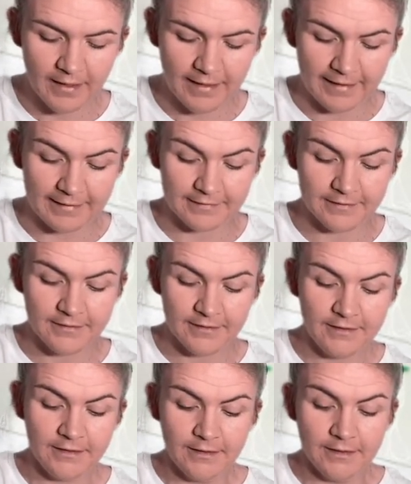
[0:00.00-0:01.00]

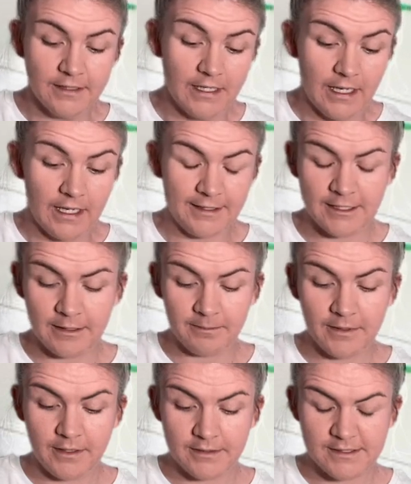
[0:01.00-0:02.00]
A number,